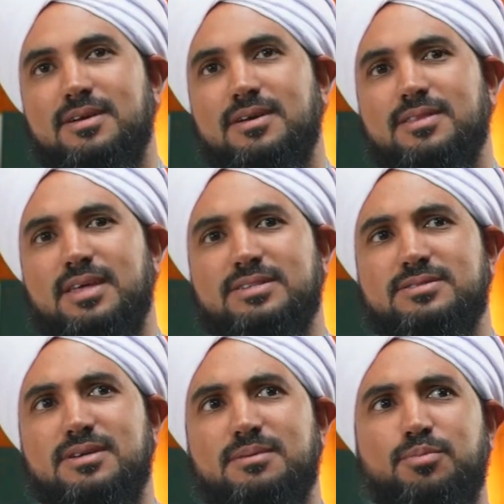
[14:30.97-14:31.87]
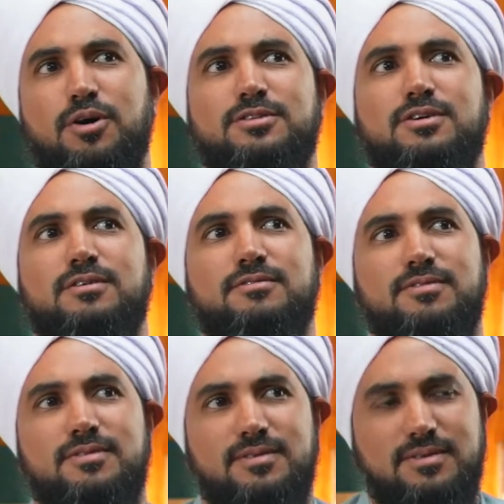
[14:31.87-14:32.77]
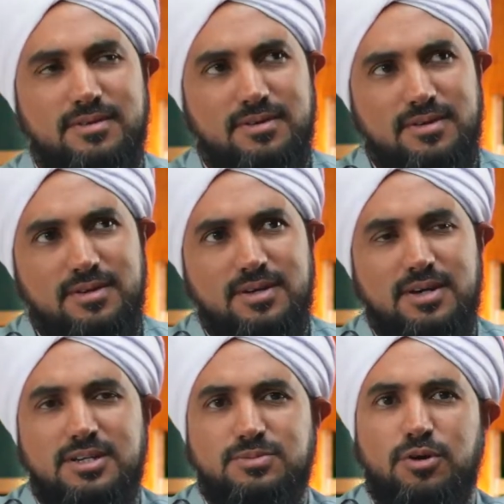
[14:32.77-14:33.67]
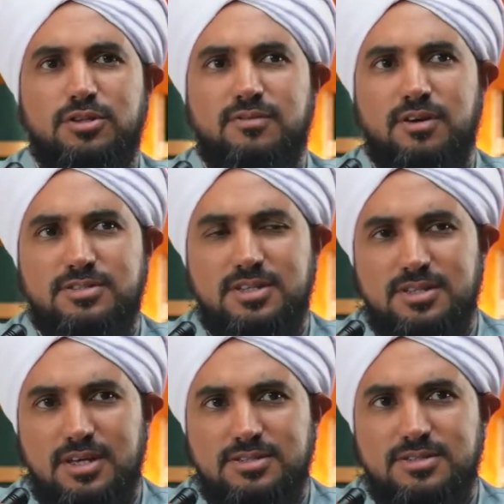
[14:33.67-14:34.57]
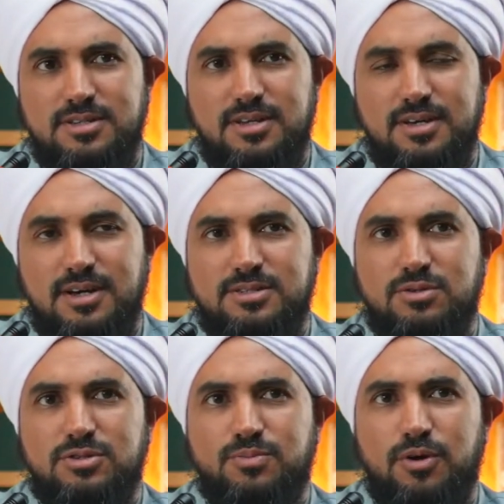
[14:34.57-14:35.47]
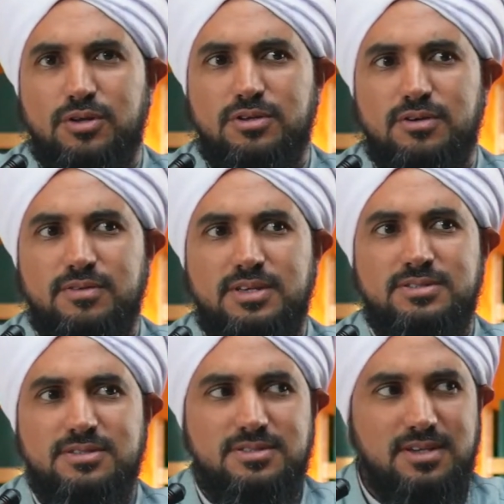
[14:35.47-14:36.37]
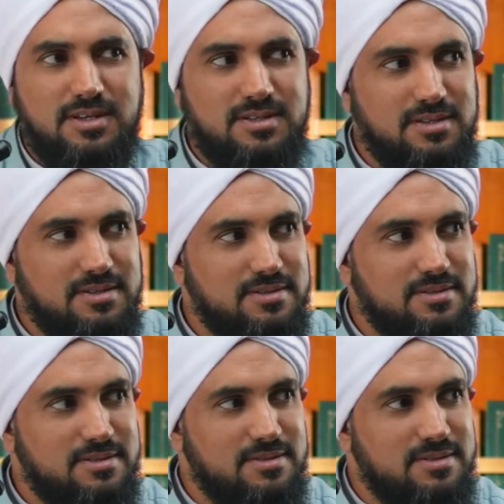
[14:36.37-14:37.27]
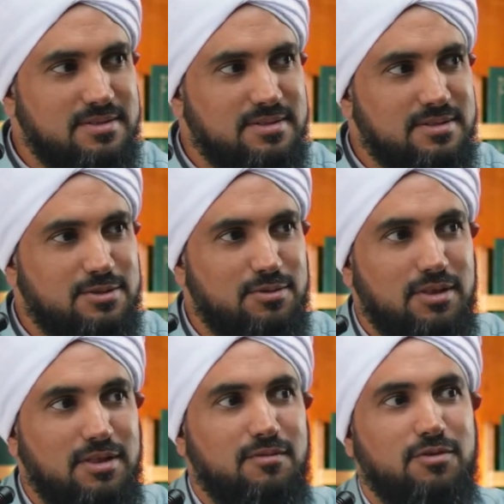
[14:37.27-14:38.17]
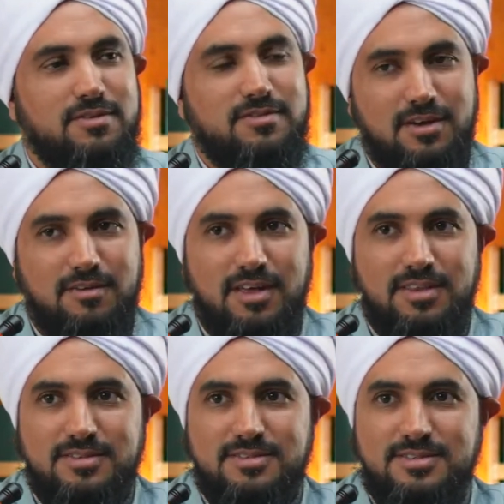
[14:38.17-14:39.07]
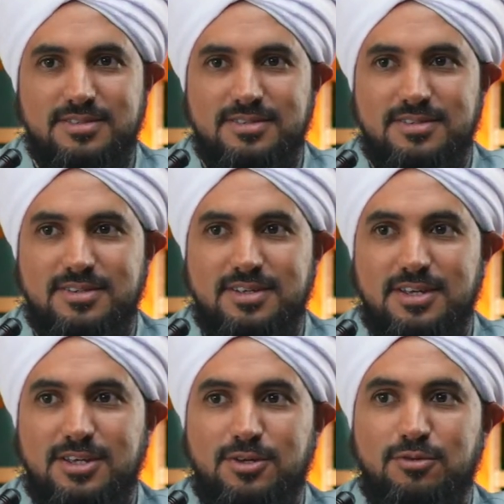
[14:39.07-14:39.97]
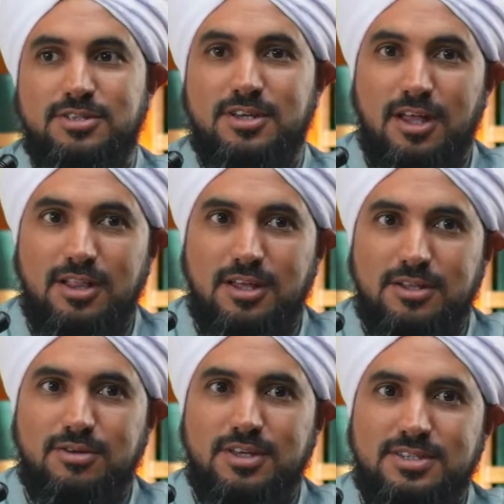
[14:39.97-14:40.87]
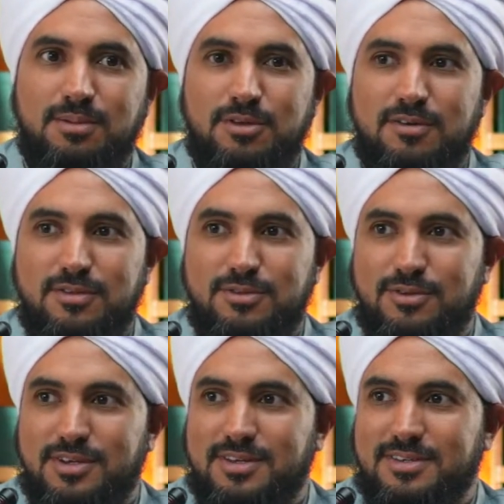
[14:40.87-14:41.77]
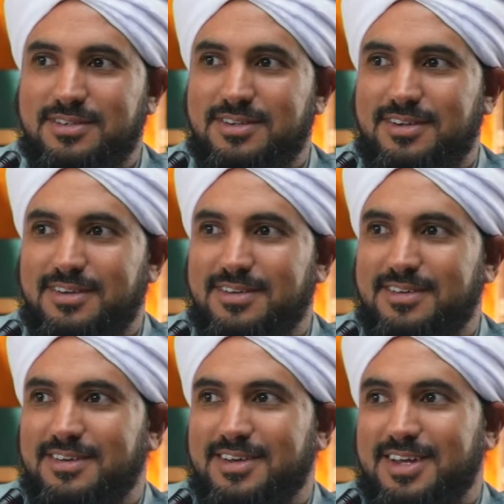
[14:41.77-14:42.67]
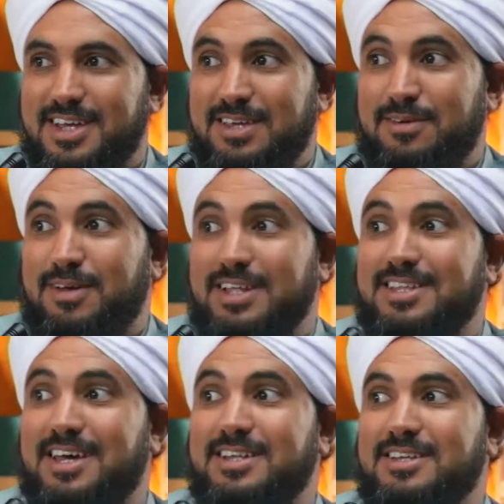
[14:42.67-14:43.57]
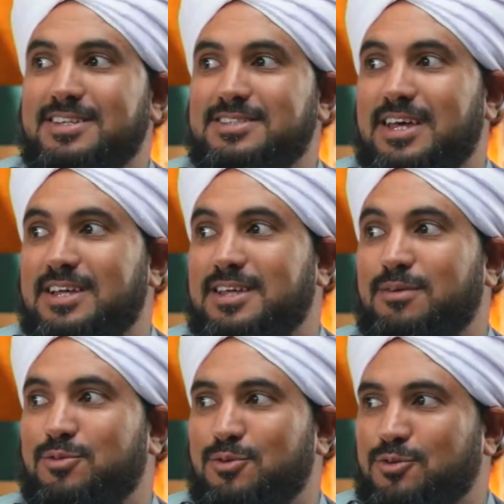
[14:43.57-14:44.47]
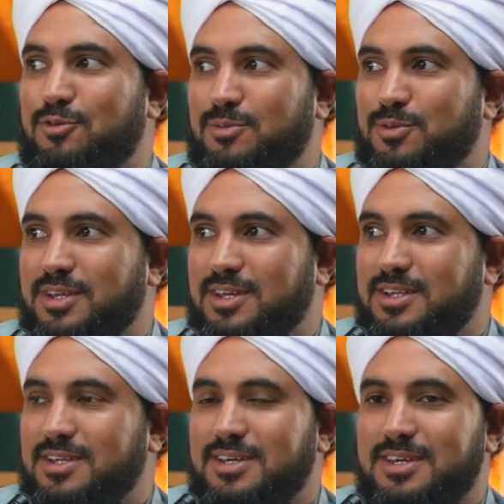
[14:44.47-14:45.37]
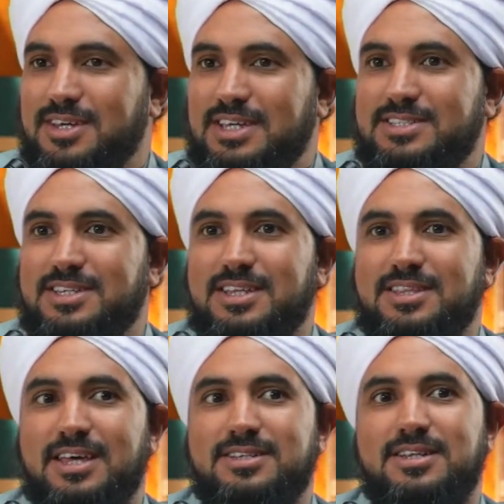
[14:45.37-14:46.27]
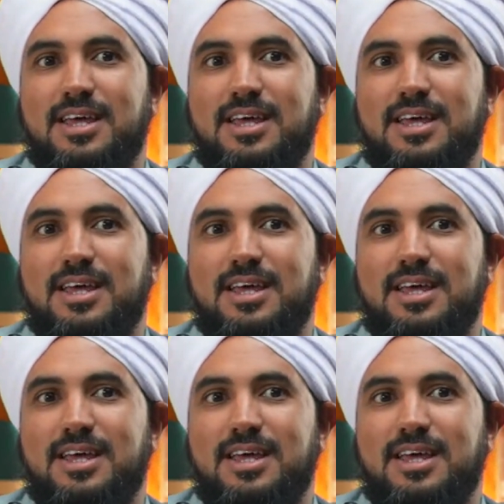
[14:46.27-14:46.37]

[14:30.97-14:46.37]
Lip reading: That's part of ostentation, riyah. It's also part of insincerity. Doing things for the sake of others. Using Allah to get something of the dunya. Imam Haddad in his Adab Sulukul Murid, he said that's